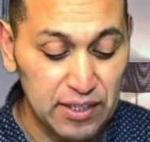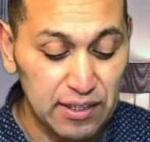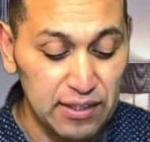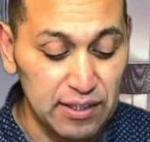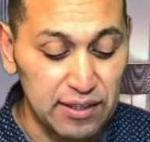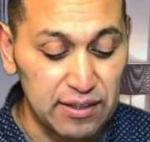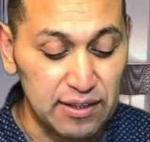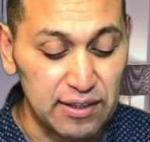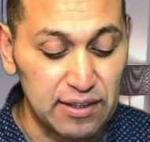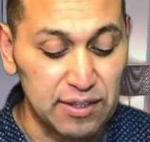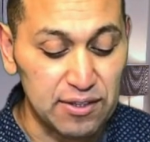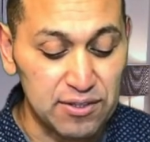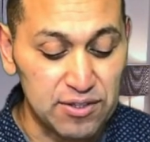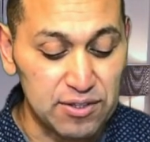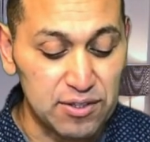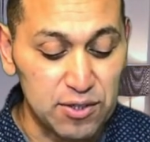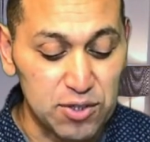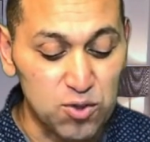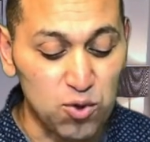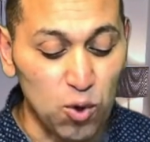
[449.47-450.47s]
That
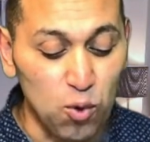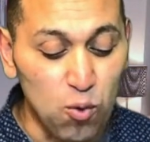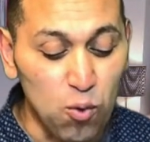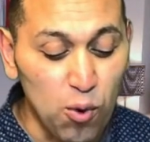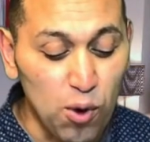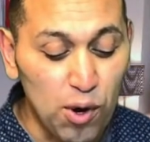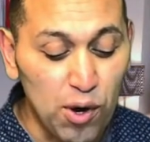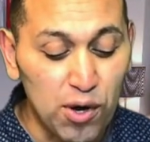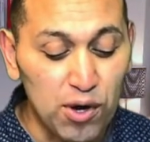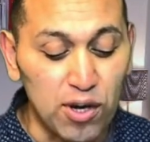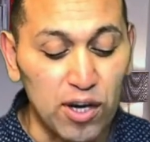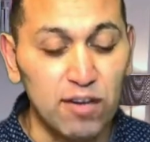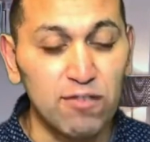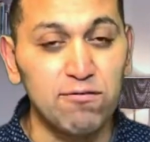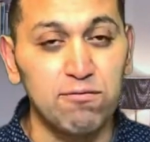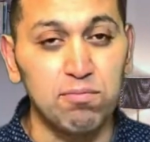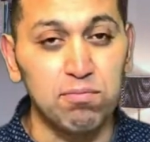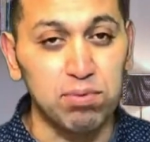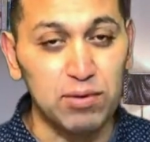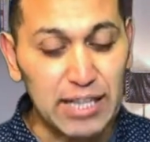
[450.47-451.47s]
there's a word
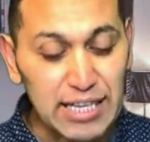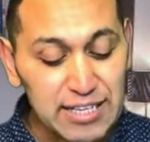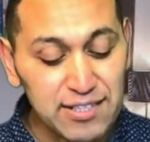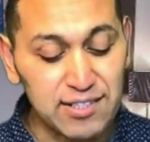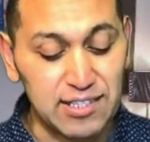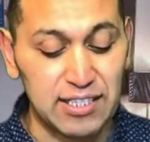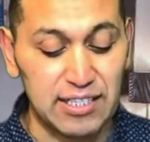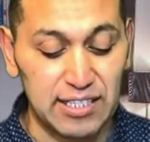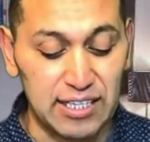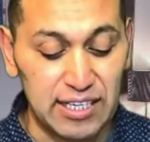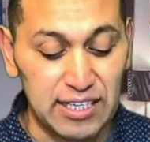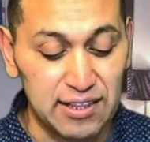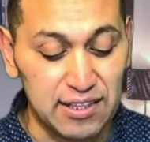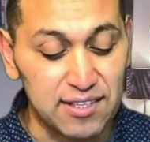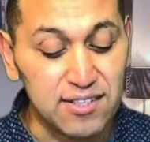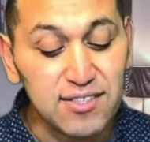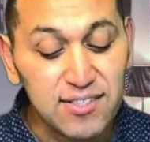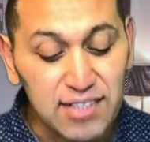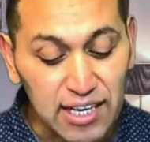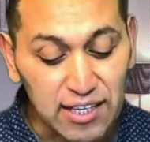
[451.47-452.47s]
of blessing in
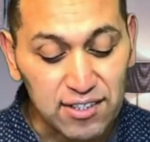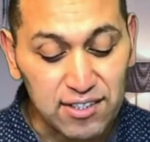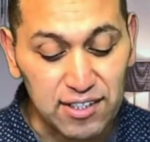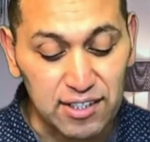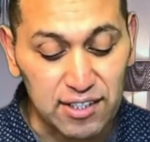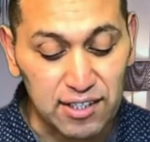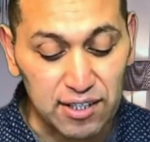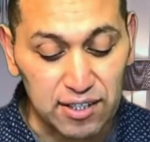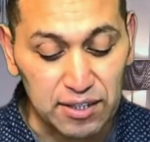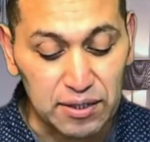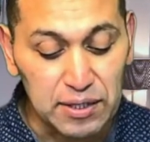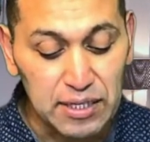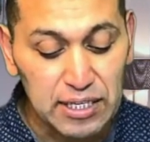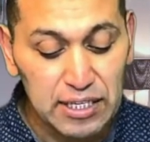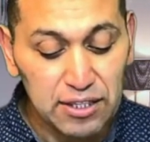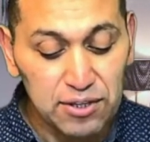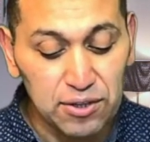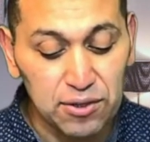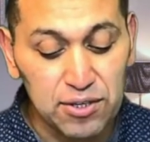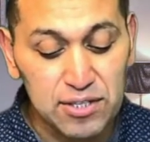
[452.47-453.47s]
this section here.
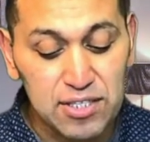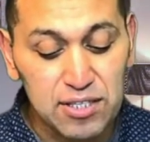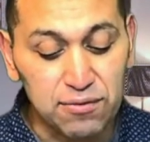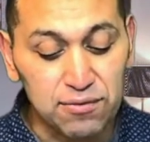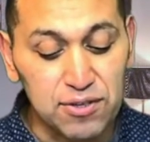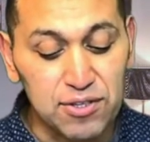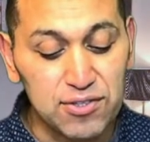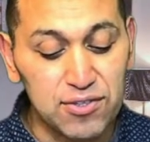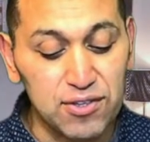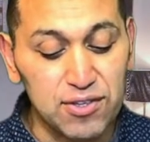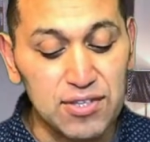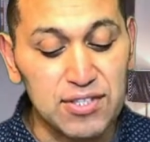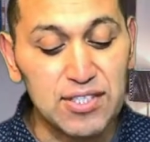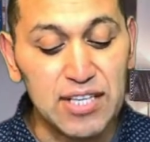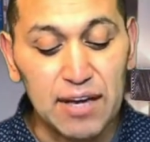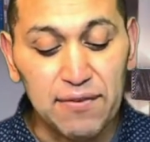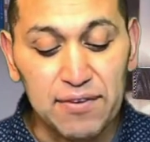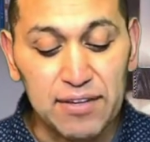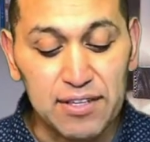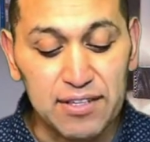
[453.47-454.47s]
Notice in verse
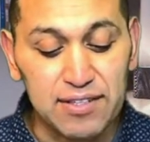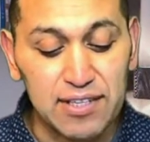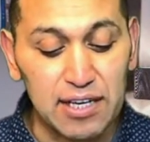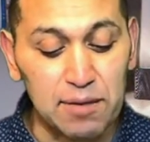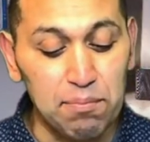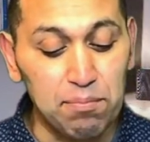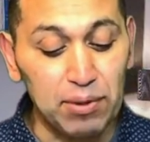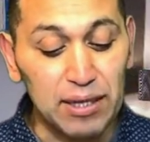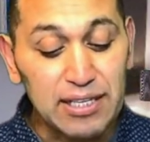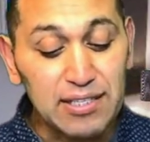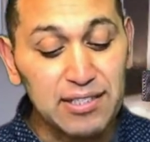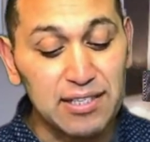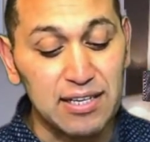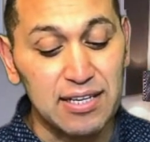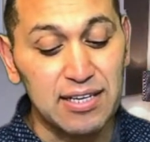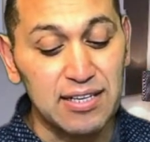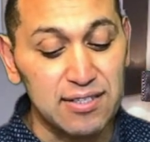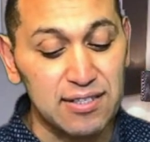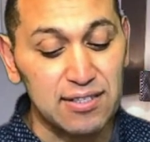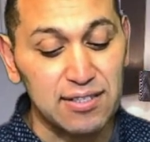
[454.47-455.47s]
37 said
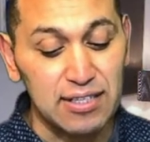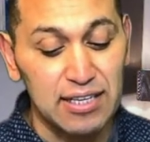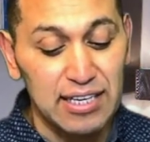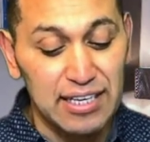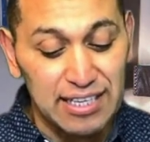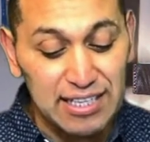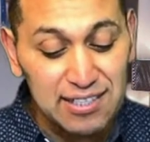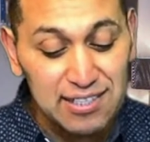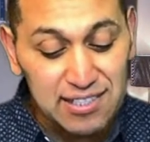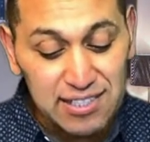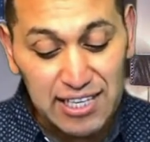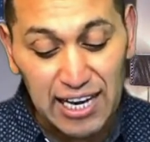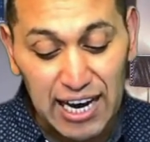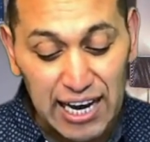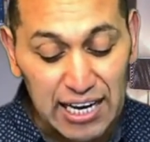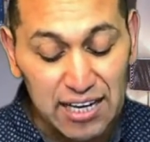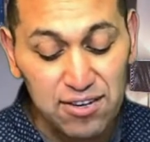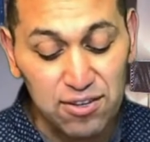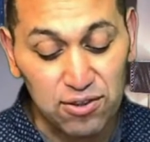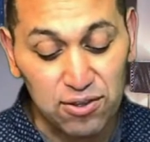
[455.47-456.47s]
blessedness is
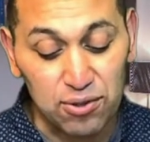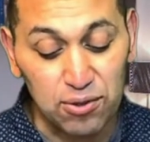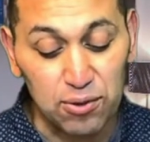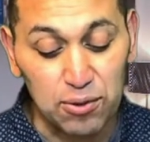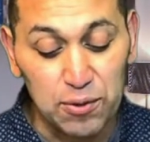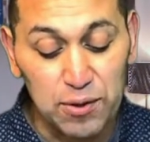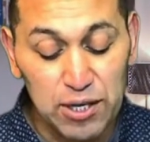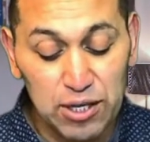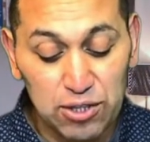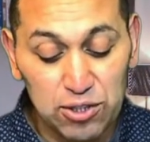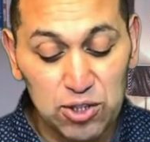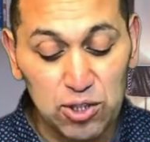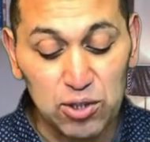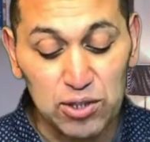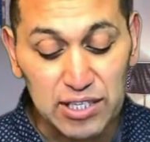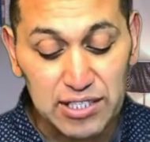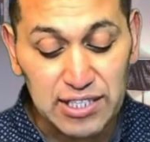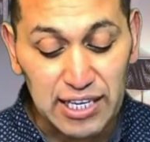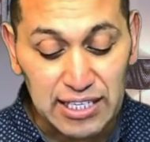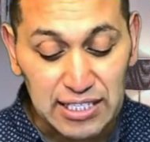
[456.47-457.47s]
tied through to
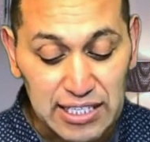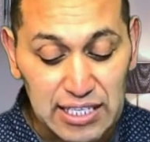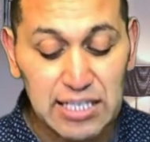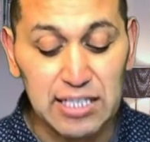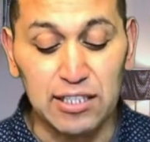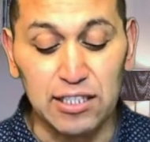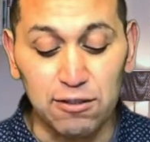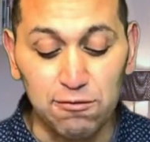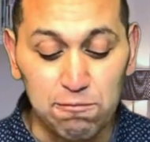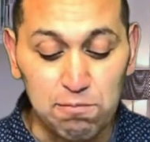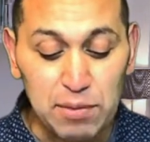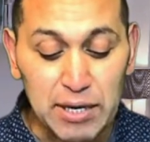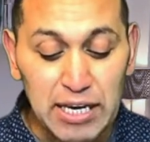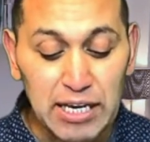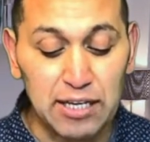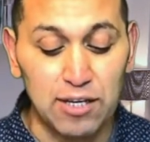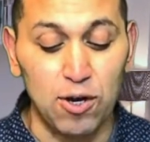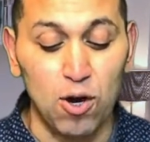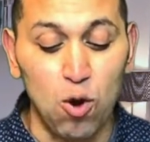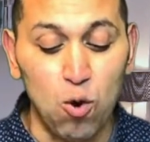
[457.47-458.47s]
this idea of
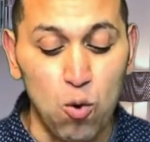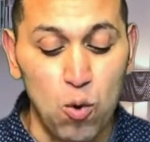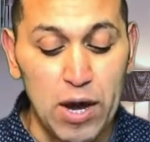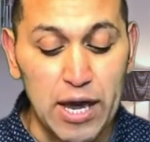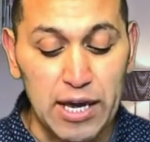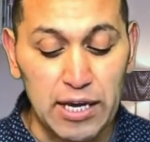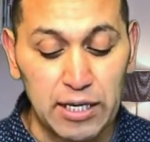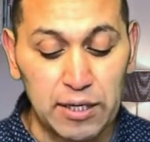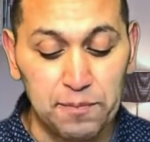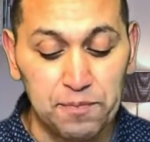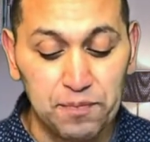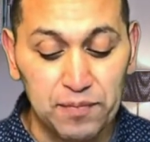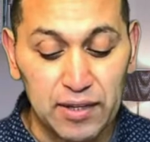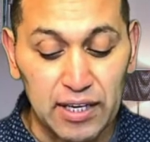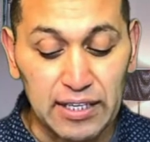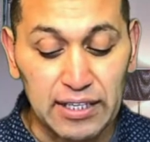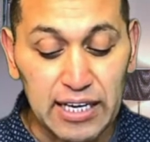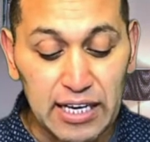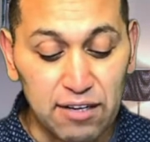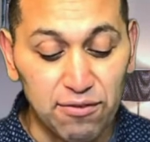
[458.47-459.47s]
being awake.
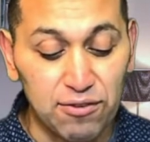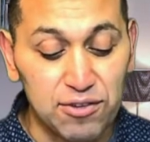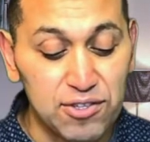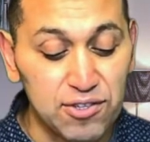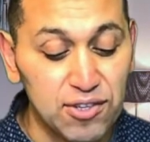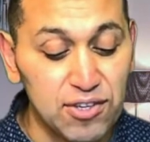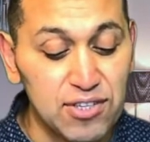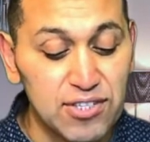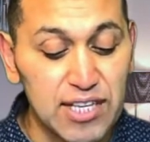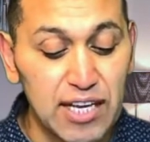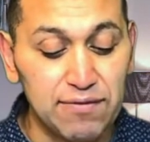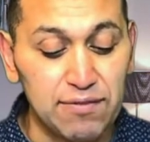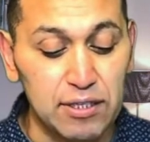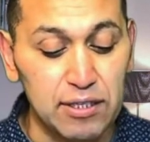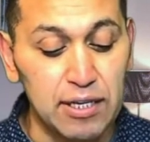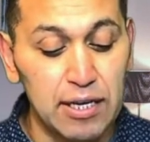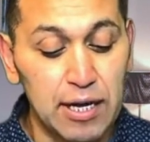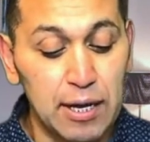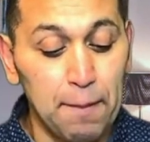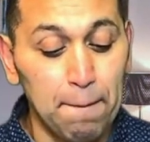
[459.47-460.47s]
Again, verse
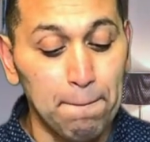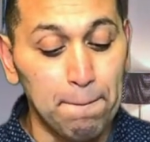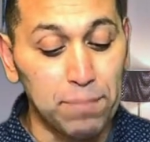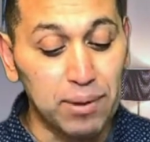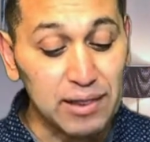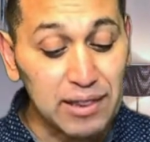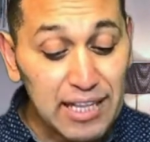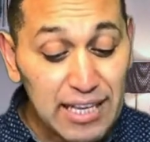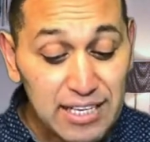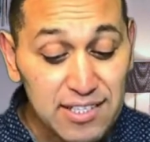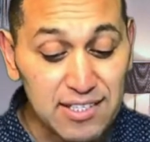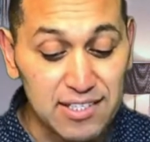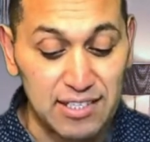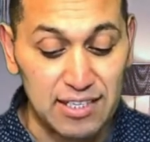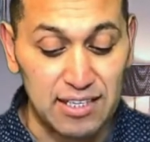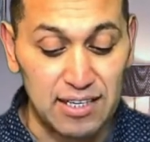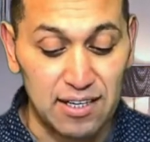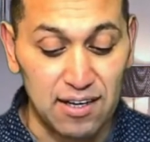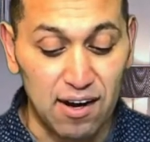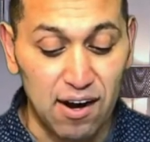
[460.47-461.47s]
37,
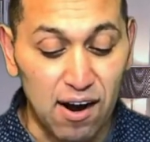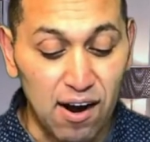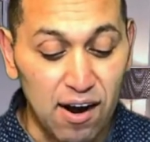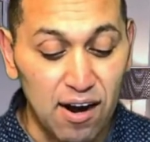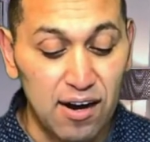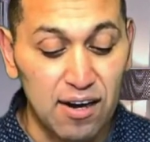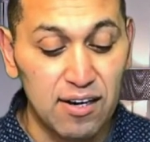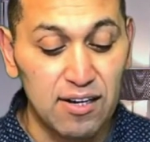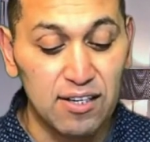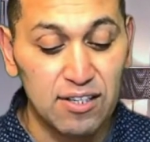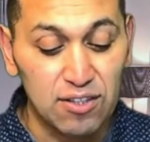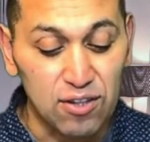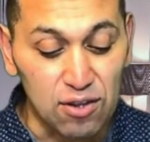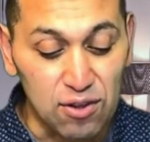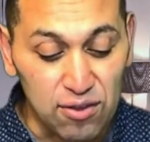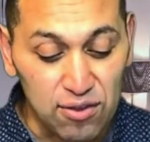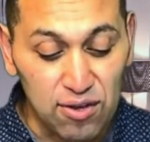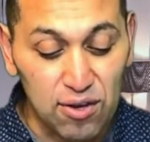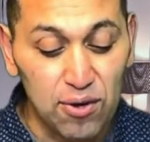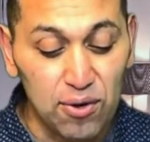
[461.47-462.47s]
blessed are
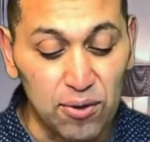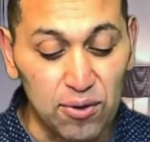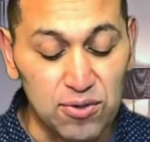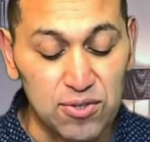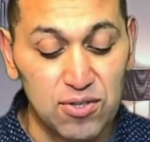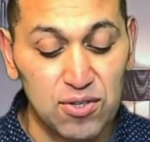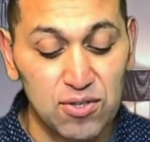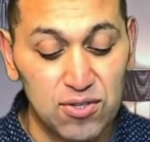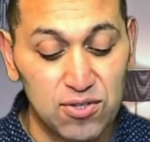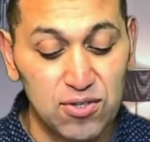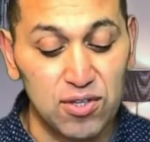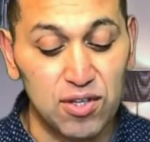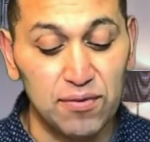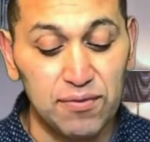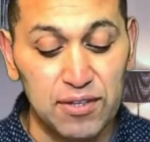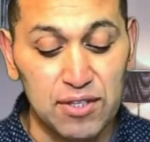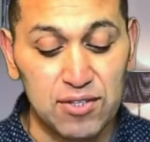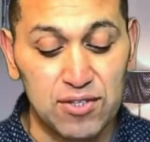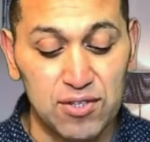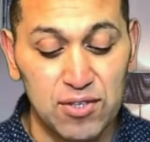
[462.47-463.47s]
those
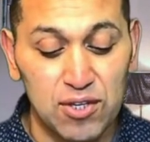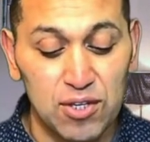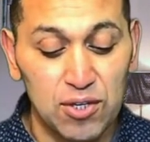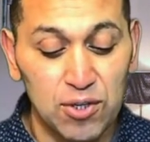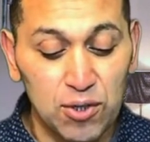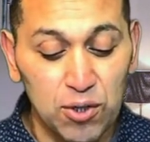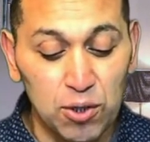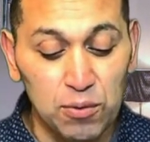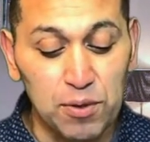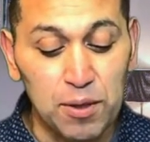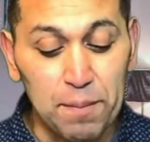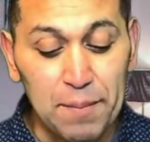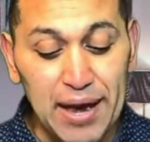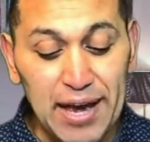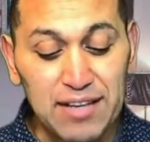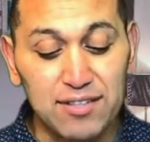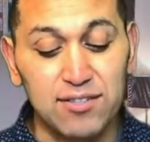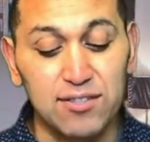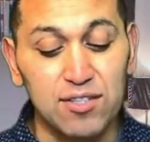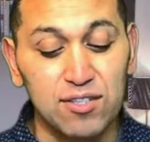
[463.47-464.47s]
servants whom the
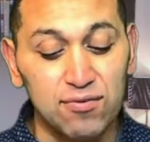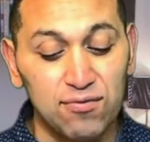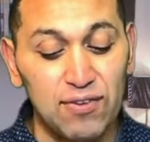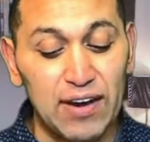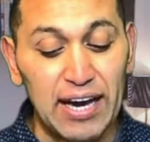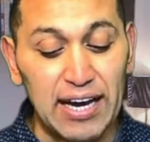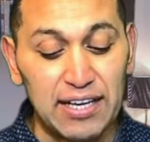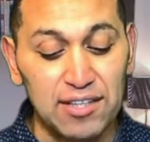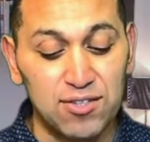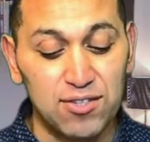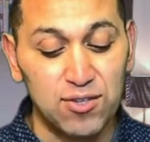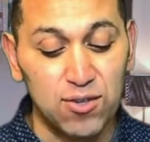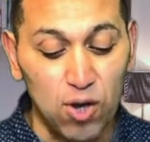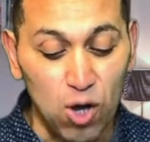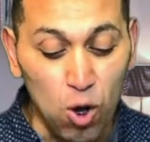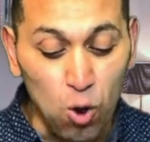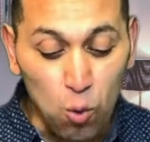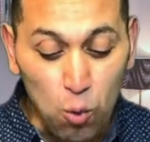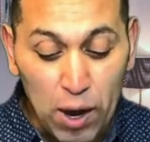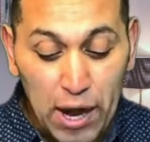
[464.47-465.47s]
master finds
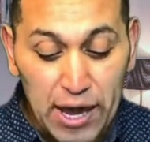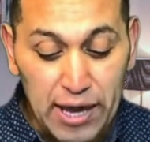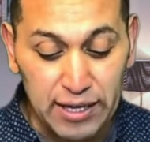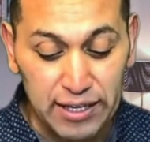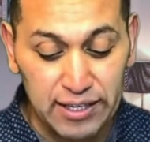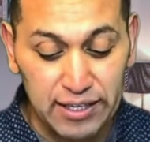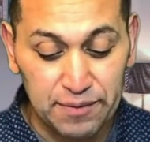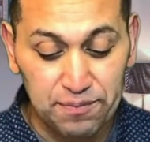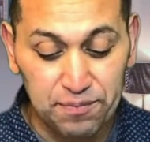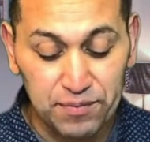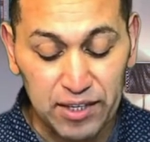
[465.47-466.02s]
awake.